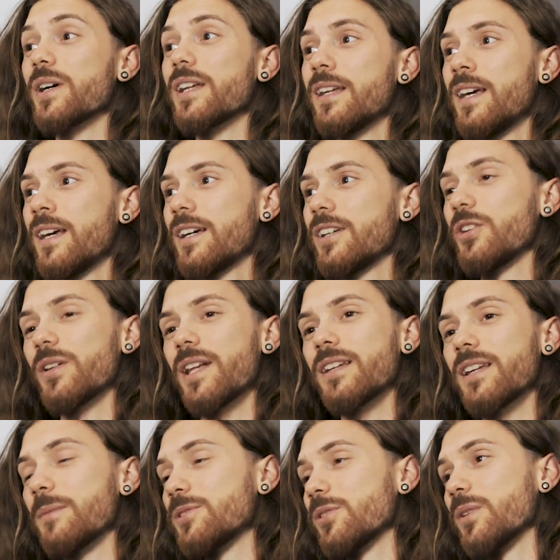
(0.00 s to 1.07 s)
it, you'll
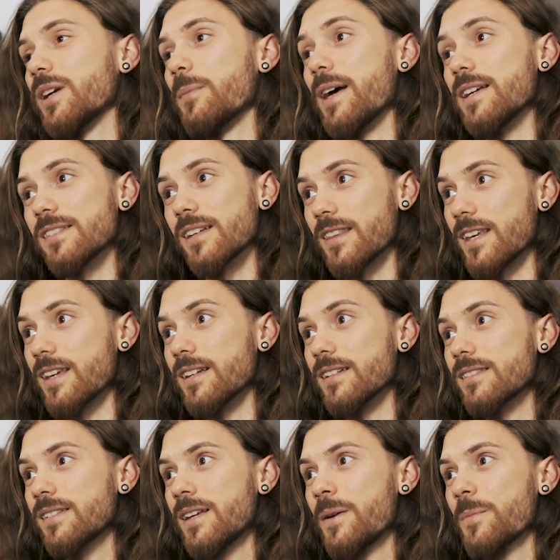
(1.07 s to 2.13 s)
end up doing amazing
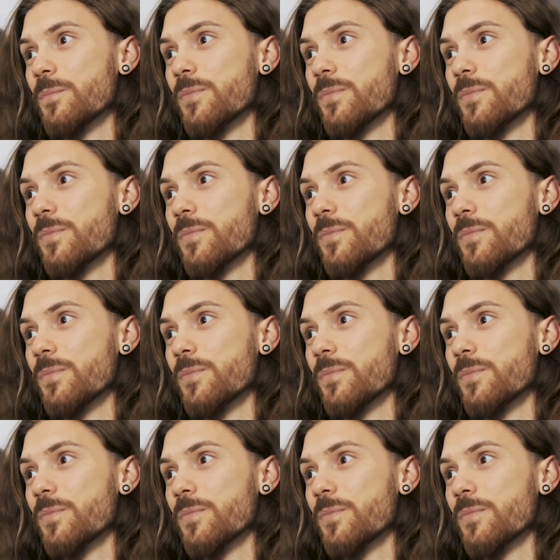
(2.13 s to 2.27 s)
things.